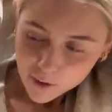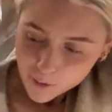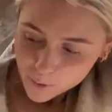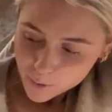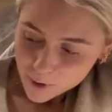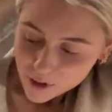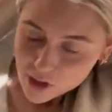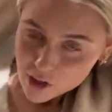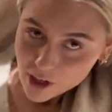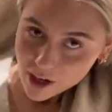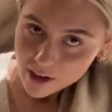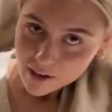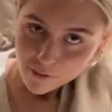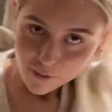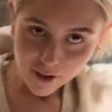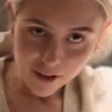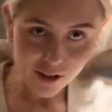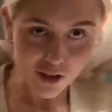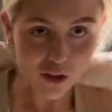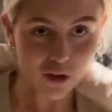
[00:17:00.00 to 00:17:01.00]
Which I
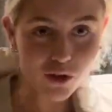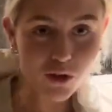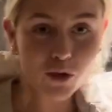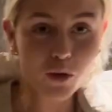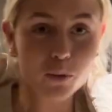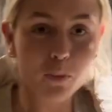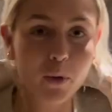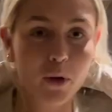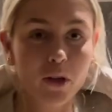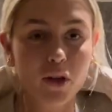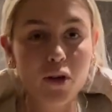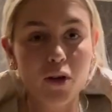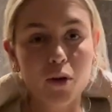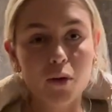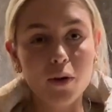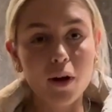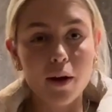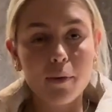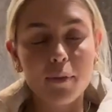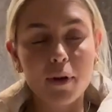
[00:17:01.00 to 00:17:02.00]
find super
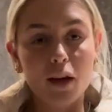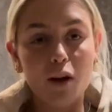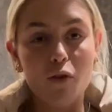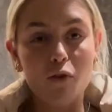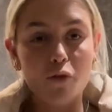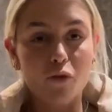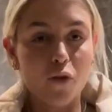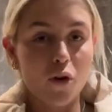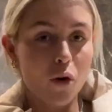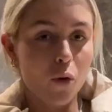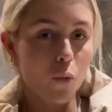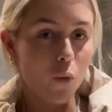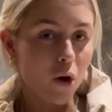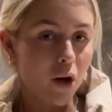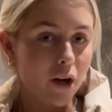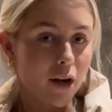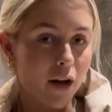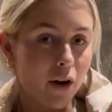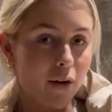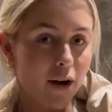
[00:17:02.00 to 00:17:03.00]
cute. And like for a
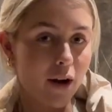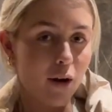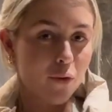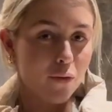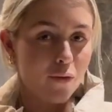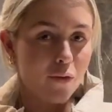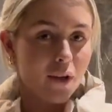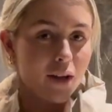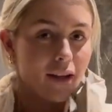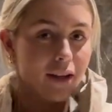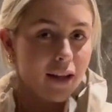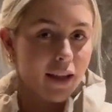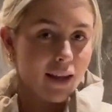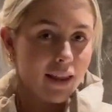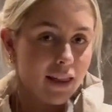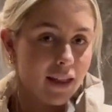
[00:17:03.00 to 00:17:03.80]
workout outfit like